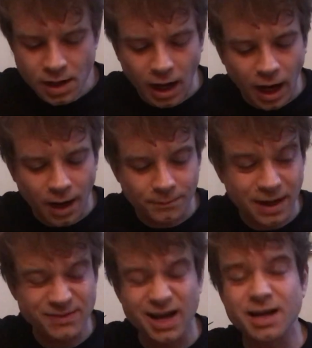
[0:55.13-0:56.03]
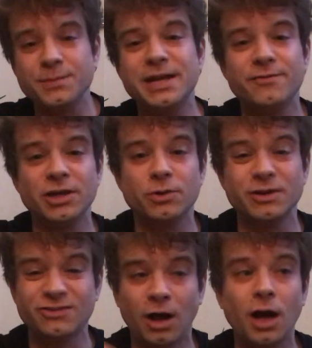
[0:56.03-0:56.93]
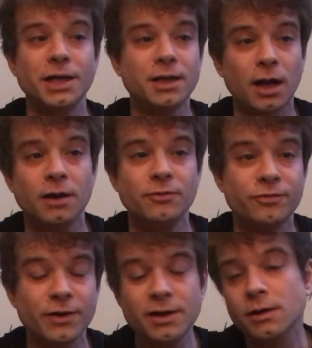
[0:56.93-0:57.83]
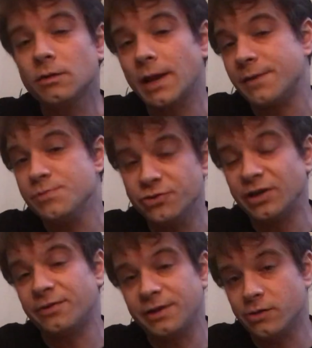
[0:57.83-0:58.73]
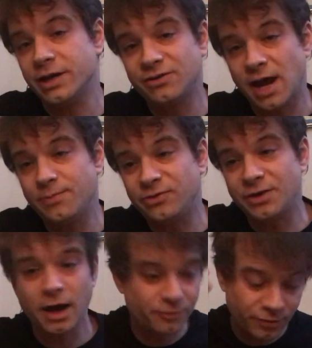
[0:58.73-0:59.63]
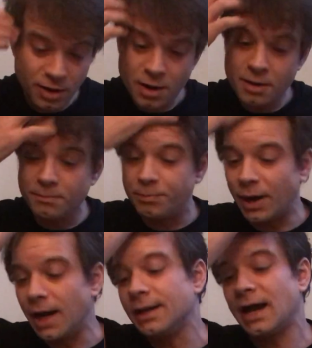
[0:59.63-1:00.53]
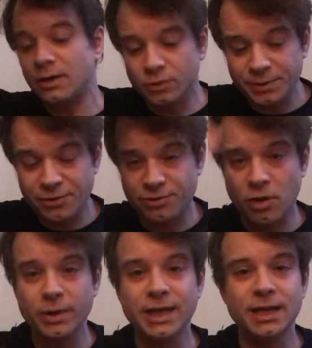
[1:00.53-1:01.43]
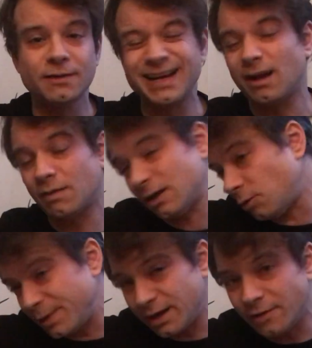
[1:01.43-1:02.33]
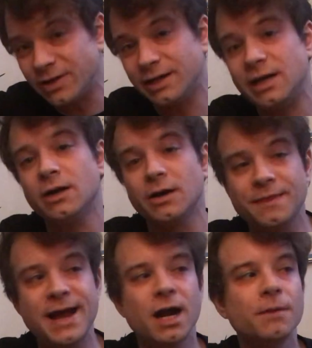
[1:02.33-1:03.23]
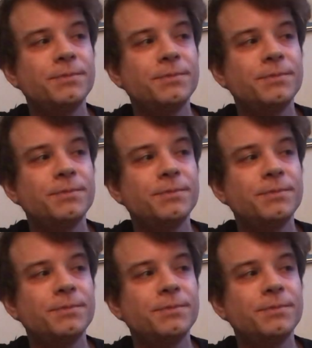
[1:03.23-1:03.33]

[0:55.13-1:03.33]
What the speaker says: I'm not going to be giving you a ton of like music theory type stuff, but I will be throwing in like a little bit of it here and there,